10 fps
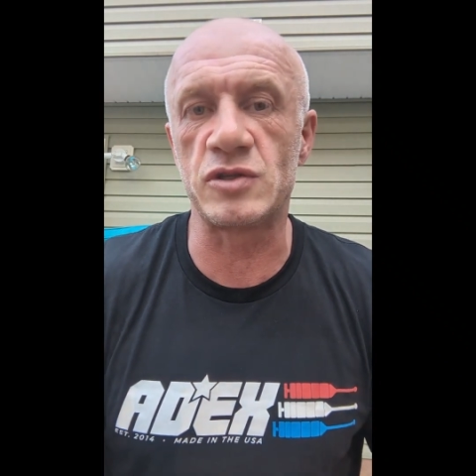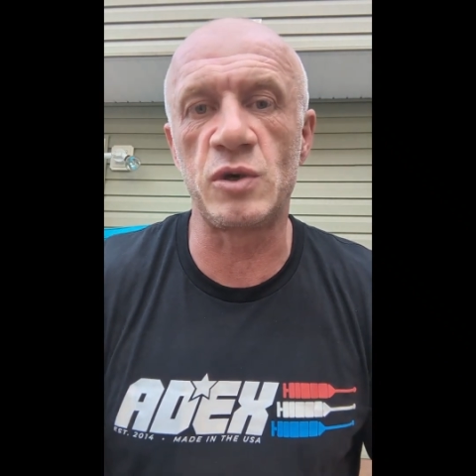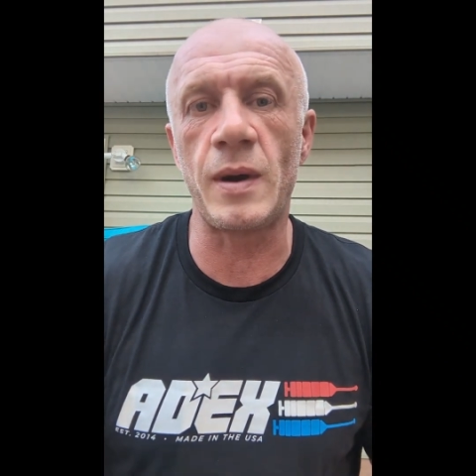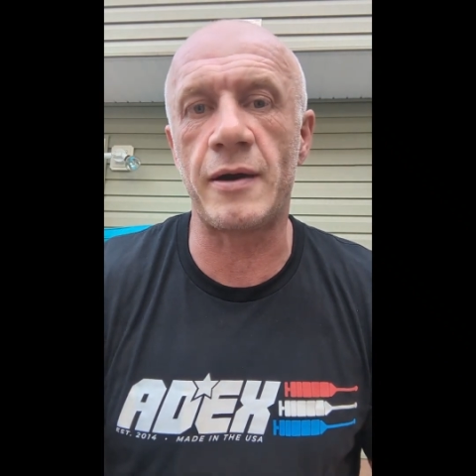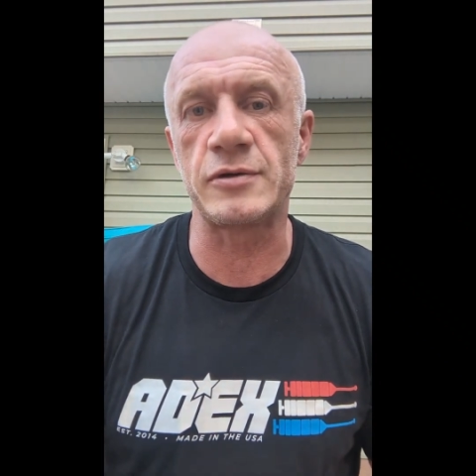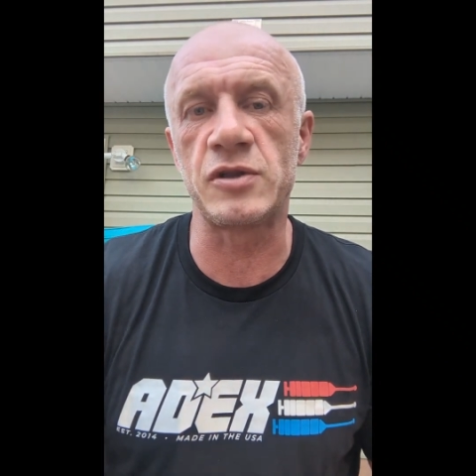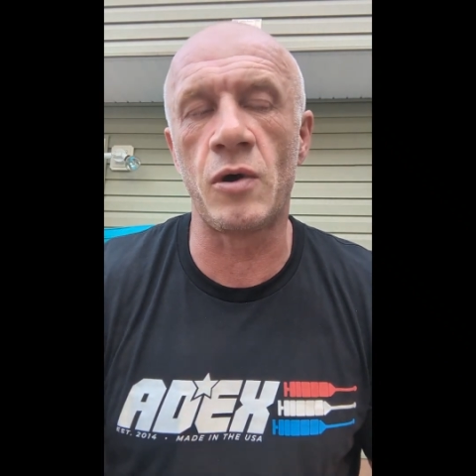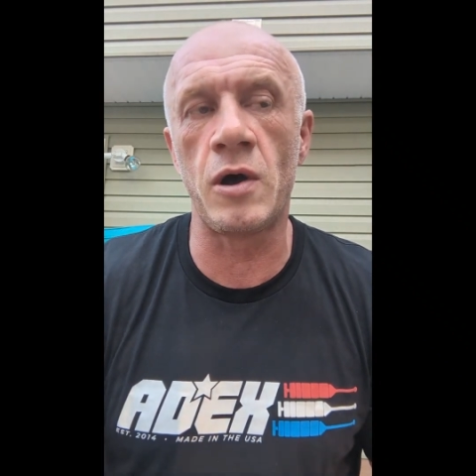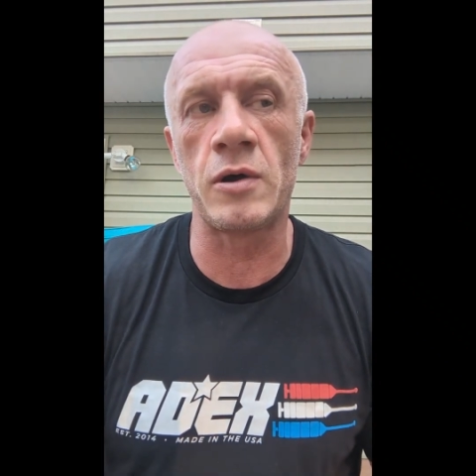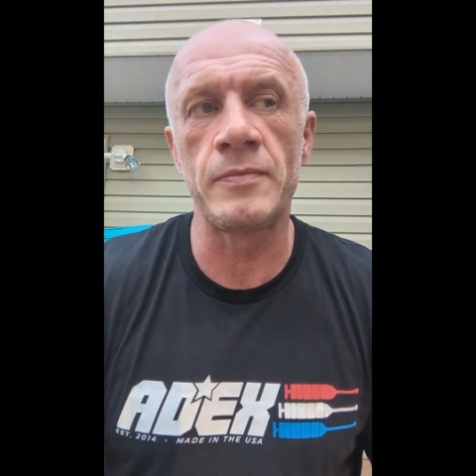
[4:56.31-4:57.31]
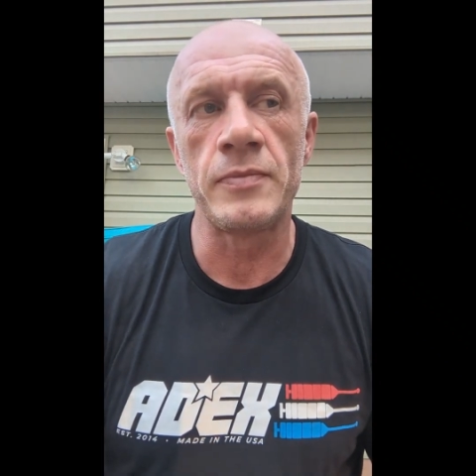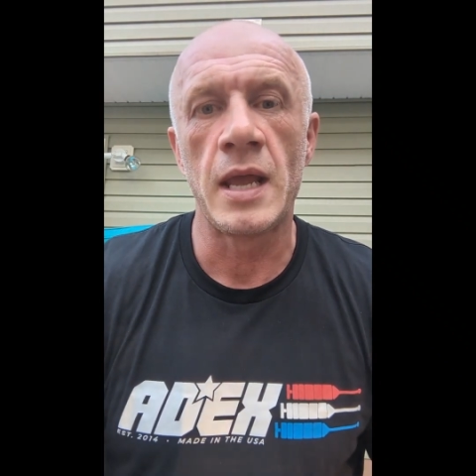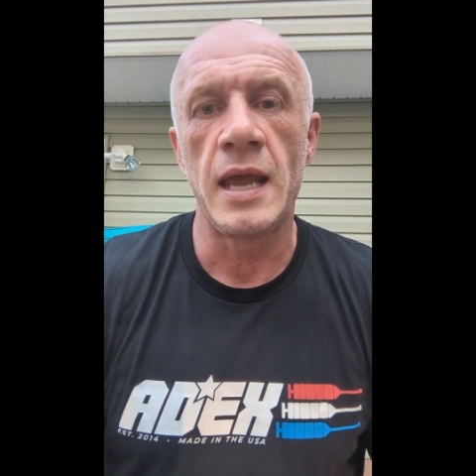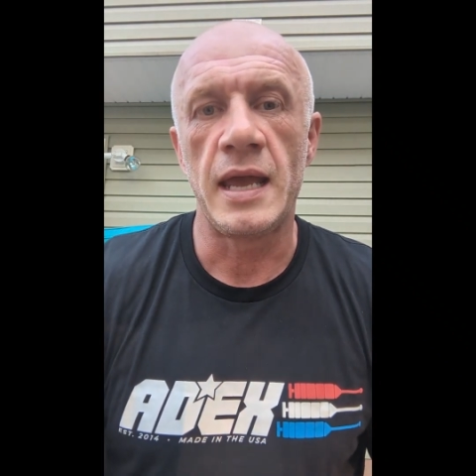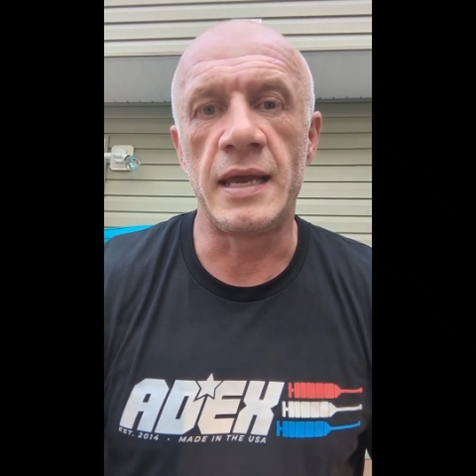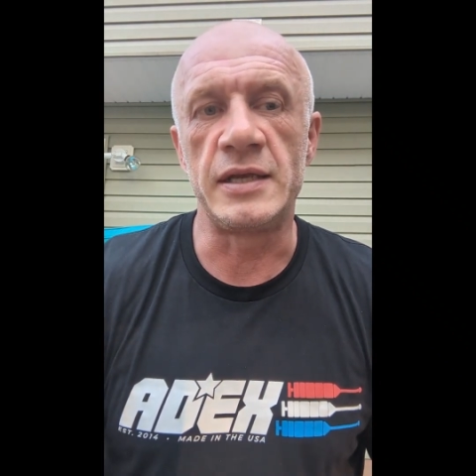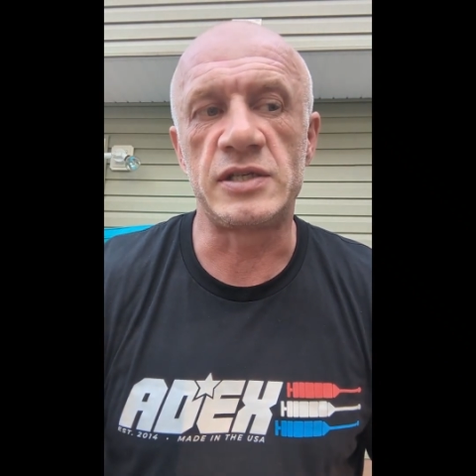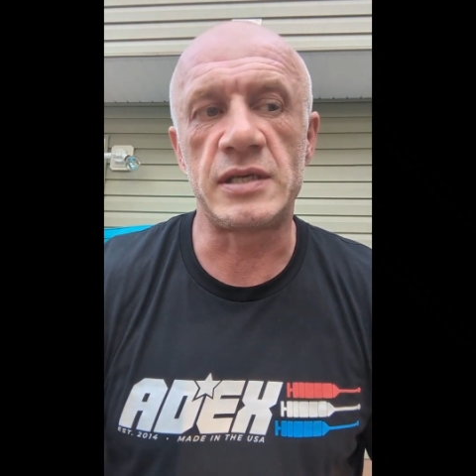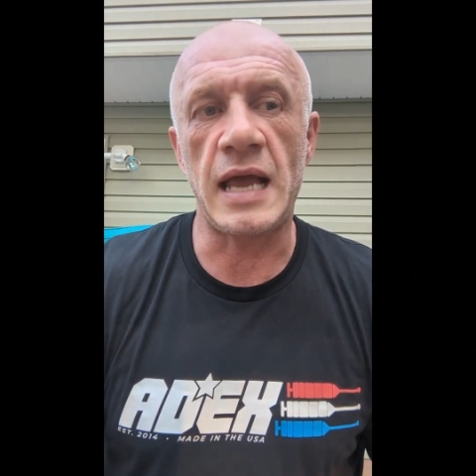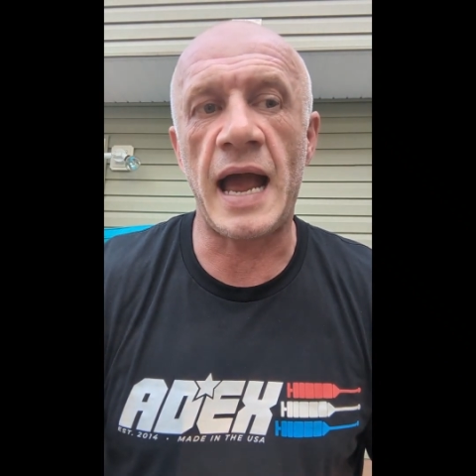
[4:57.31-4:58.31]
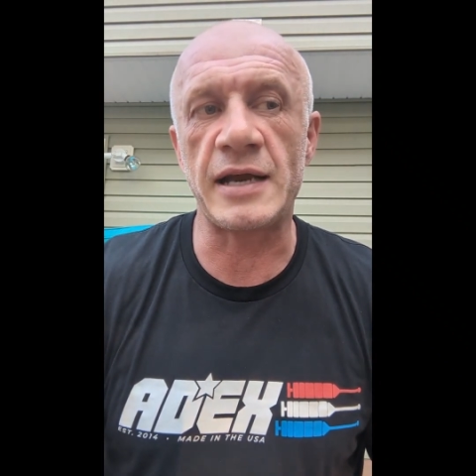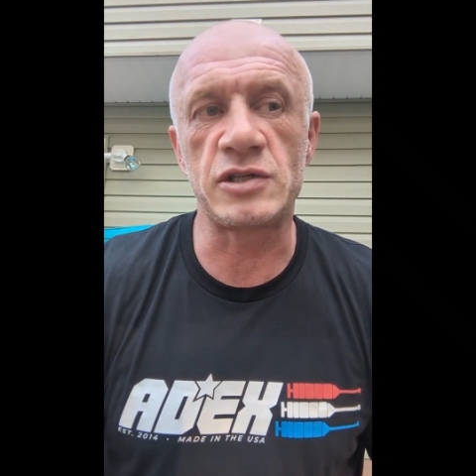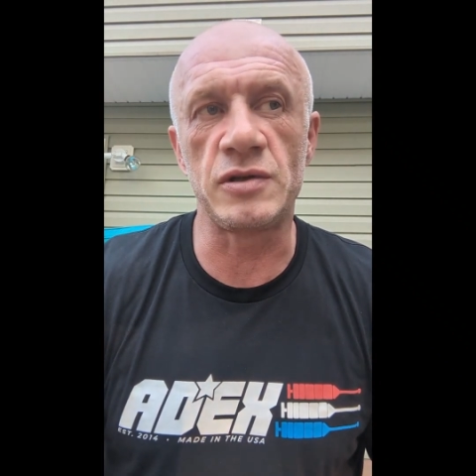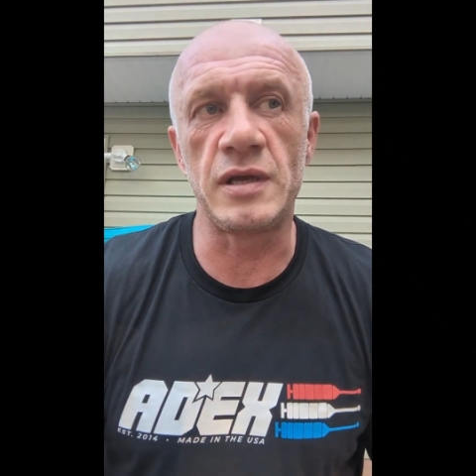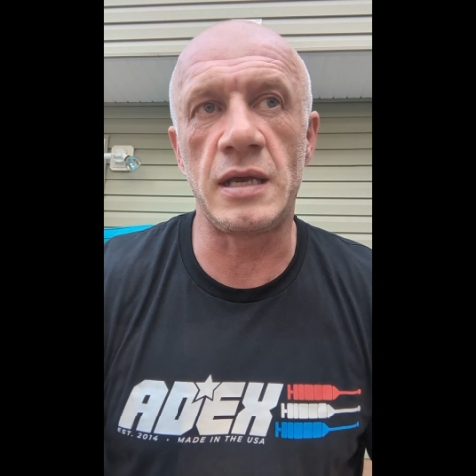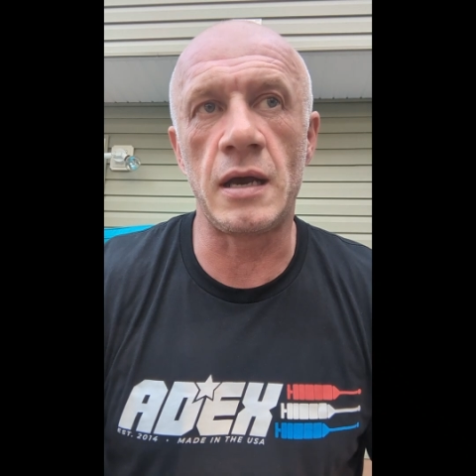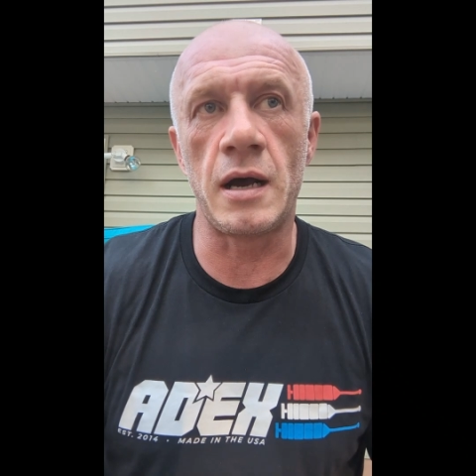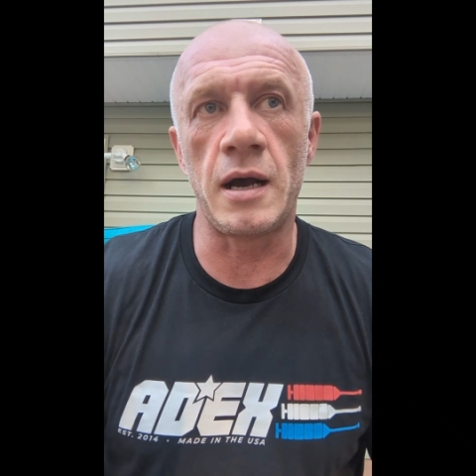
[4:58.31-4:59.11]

2 hours long. It's actually